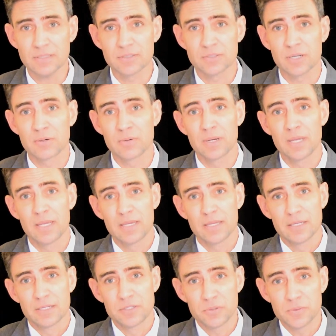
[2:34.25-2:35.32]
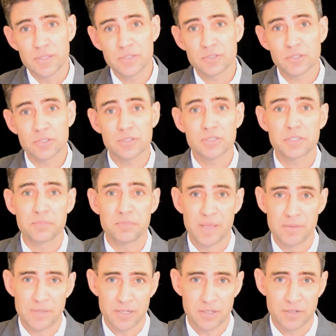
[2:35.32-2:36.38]
So doing the search
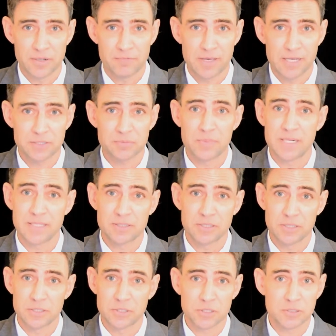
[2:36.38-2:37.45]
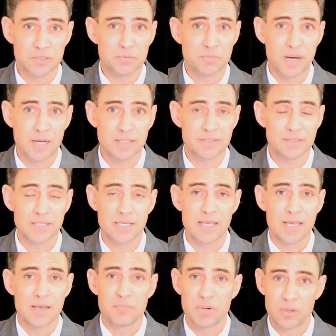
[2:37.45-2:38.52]
may be a good investment. It's an insurance policy,
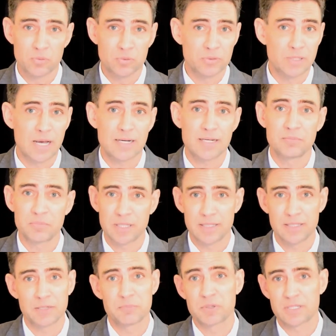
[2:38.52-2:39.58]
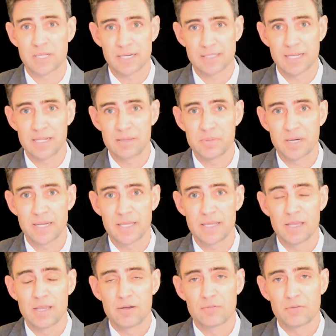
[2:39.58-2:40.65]
but it will not completely protect
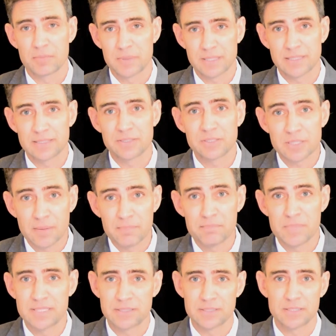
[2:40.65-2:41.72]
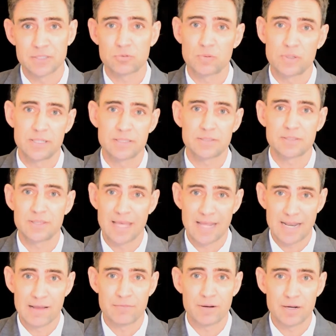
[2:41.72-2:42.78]
anybody from at least some business risk
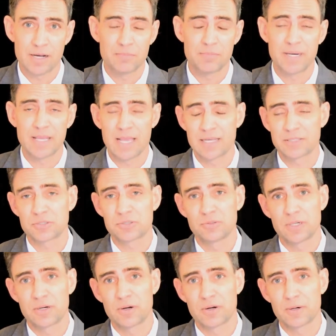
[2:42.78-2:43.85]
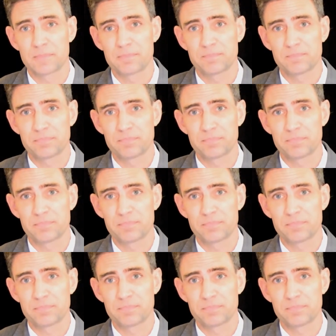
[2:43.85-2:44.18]
that every company has to incur.